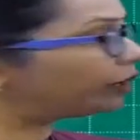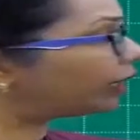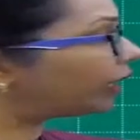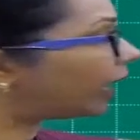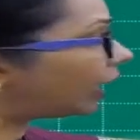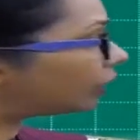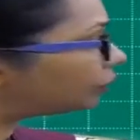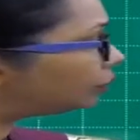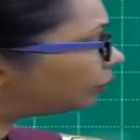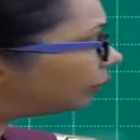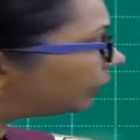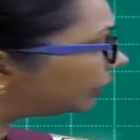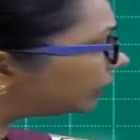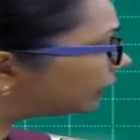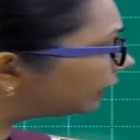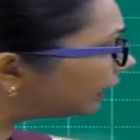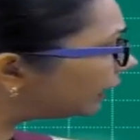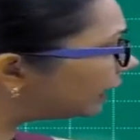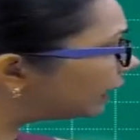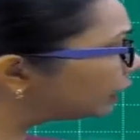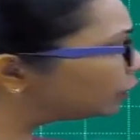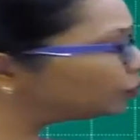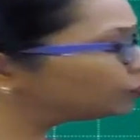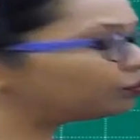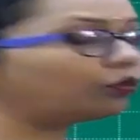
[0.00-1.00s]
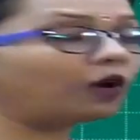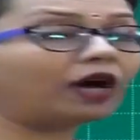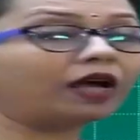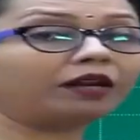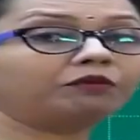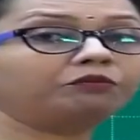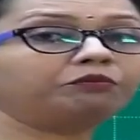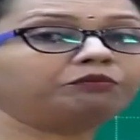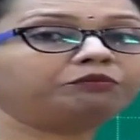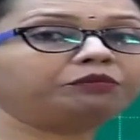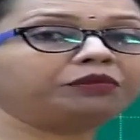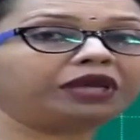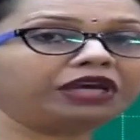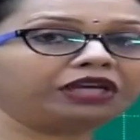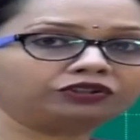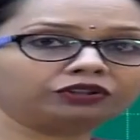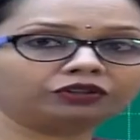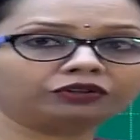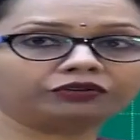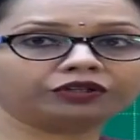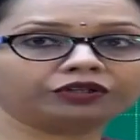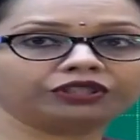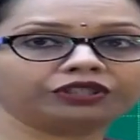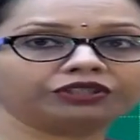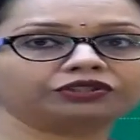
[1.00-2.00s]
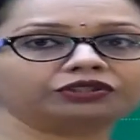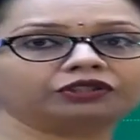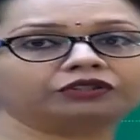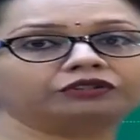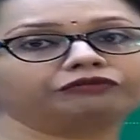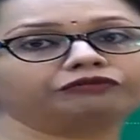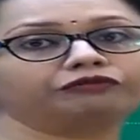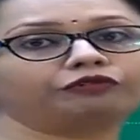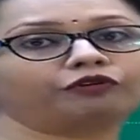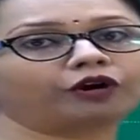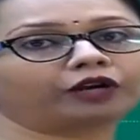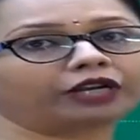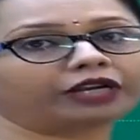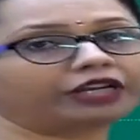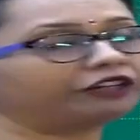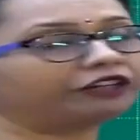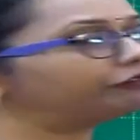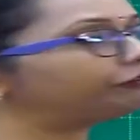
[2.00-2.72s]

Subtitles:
Marasmus is one major reason for